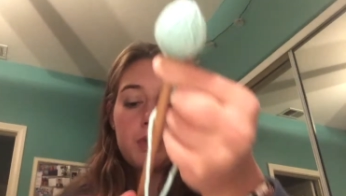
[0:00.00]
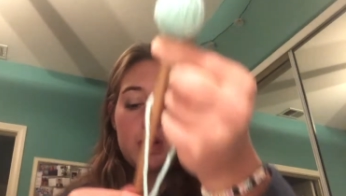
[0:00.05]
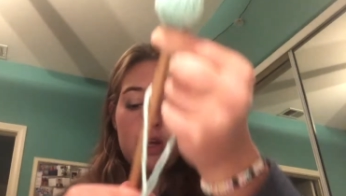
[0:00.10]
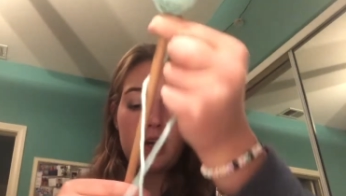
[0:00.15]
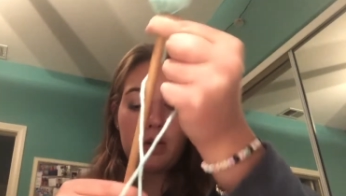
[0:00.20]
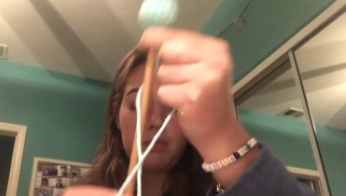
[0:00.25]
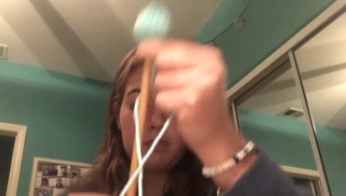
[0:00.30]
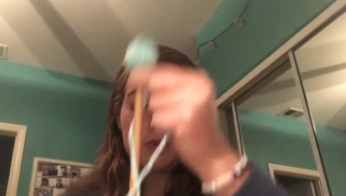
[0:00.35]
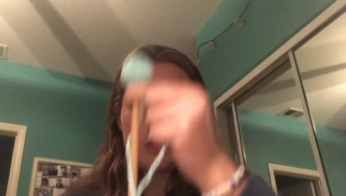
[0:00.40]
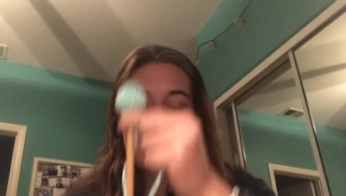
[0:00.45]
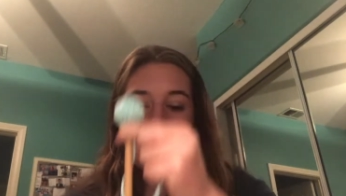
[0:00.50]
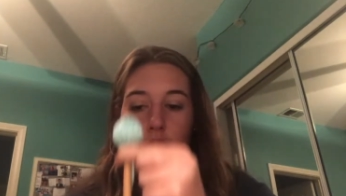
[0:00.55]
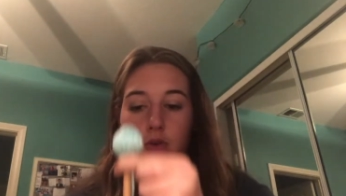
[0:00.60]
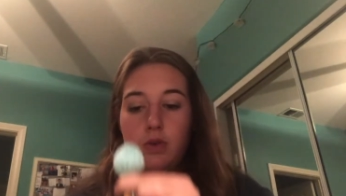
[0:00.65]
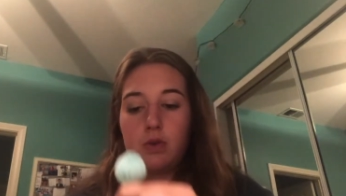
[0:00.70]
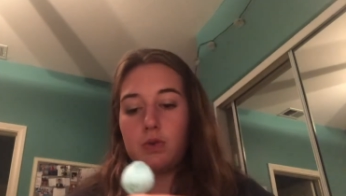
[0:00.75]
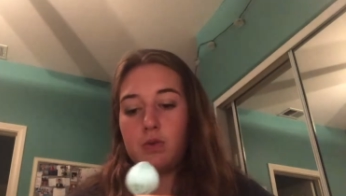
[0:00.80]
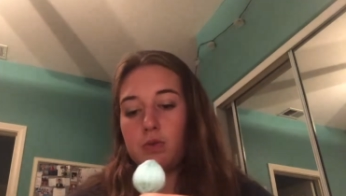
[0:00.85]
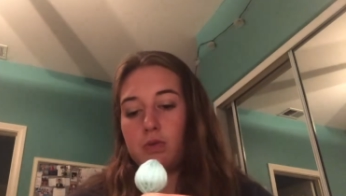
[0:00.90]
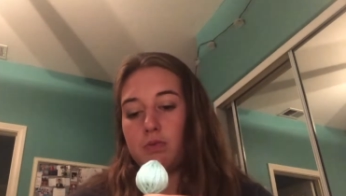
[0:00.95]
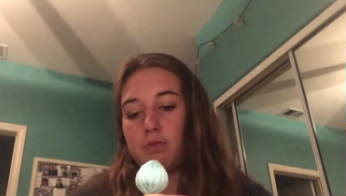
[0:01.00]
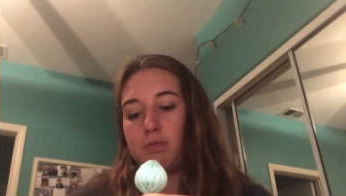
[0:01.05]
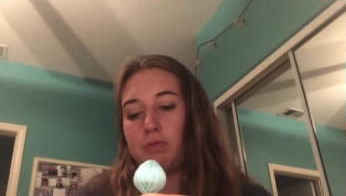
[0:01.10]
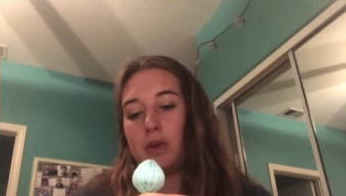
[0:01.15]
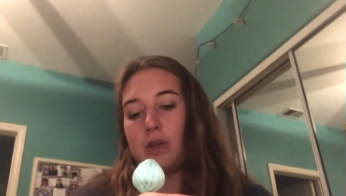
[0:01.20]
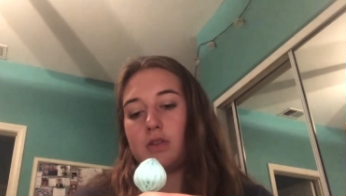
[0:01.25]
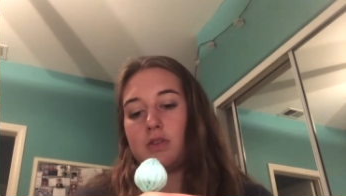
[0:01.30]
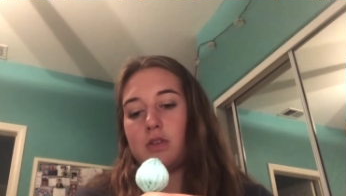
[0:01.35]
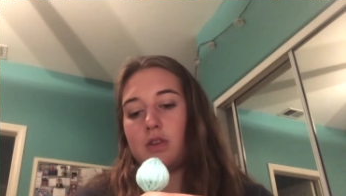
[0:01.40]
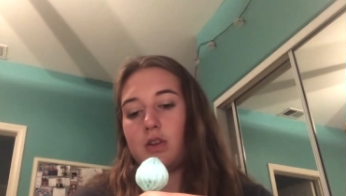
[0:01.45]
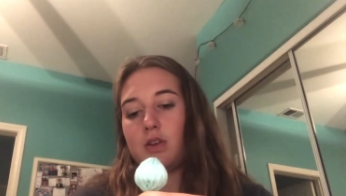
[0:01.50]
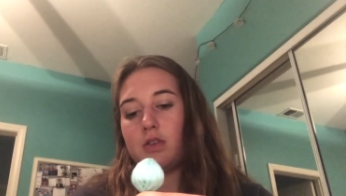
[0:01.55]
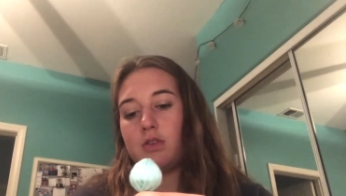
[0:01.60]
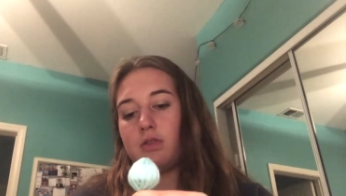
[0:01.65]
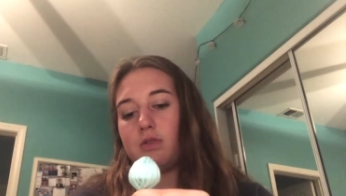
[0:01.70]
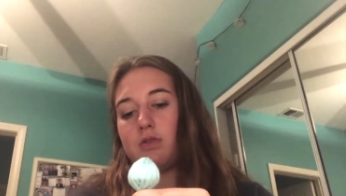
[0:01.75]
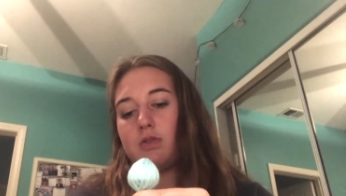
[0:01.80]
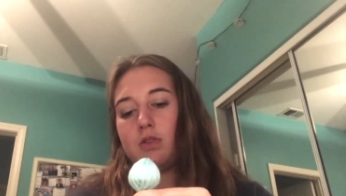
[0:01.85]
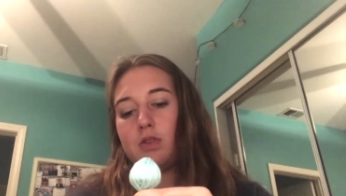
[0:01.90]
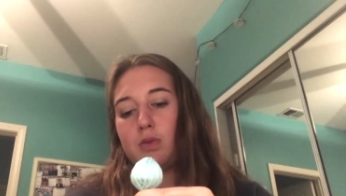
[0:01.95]
up too, based
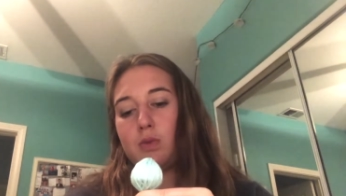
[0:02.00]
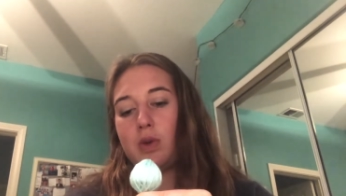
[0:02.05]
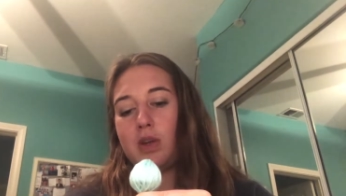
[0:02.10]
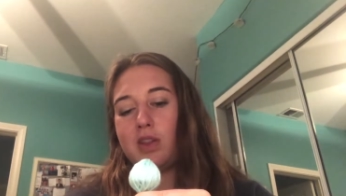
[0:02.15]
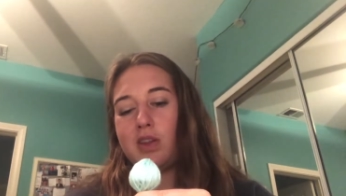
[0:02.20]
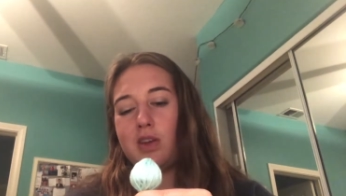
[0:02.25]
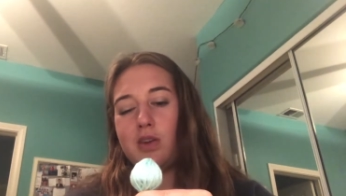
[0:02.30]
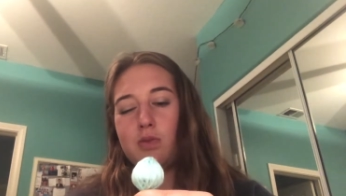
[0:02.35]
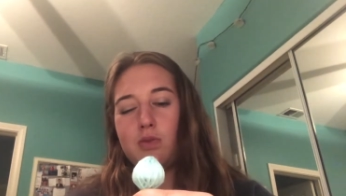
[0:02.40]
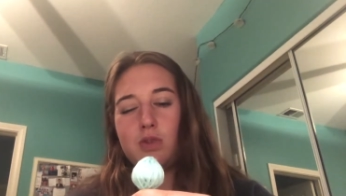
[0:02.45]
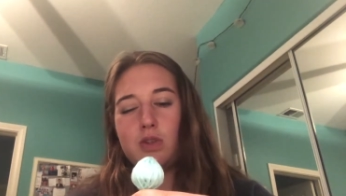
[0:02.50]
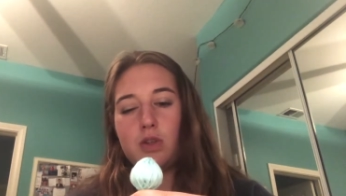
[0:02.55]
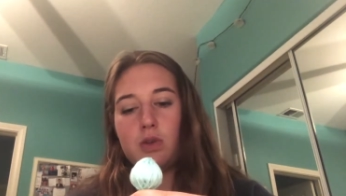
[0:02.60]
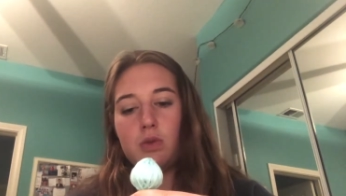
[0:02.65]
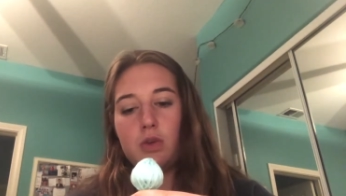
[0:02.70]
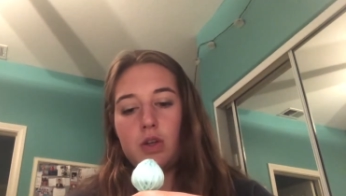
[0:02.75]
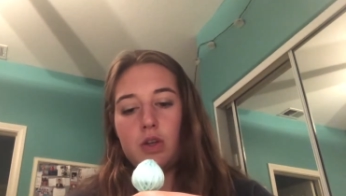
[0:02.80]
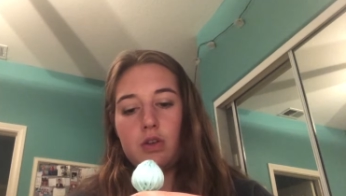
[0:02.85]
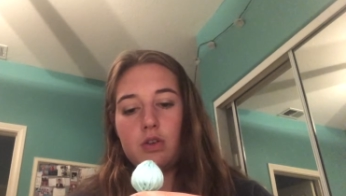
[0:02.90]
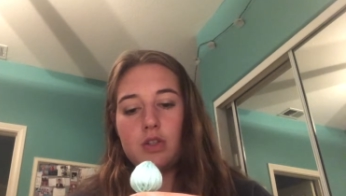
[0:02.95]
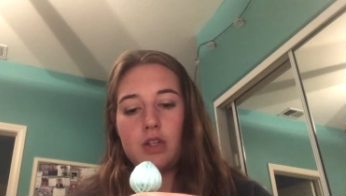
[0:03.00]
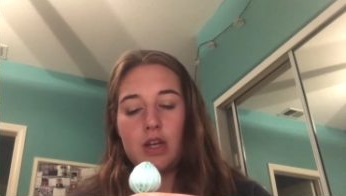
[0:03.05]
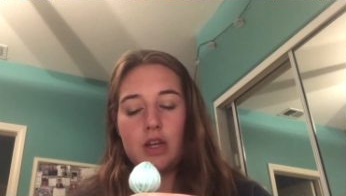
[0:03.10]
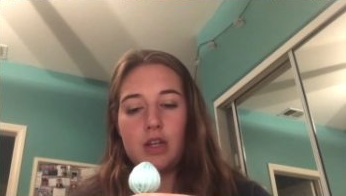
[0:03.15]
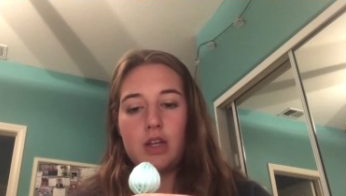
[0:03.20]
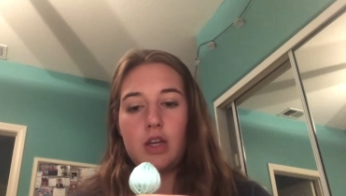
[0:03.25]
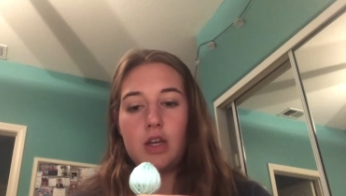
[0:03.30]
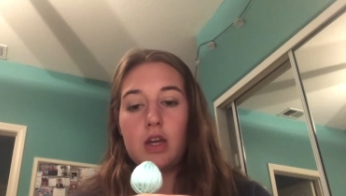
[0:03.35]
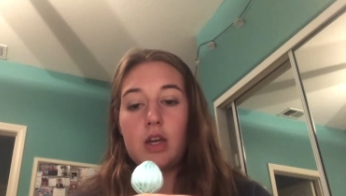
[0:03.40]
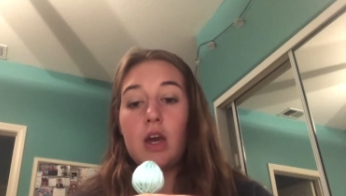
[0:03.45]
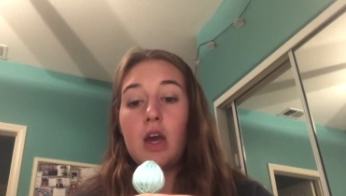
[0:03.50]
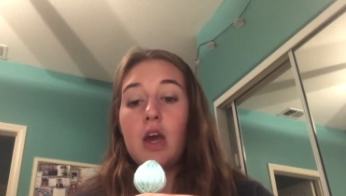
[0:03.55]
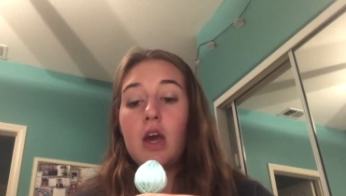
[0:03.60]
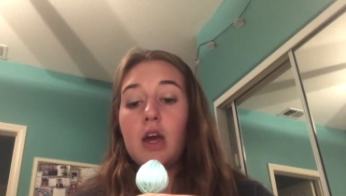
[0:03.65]
on the way that you do it, your technique.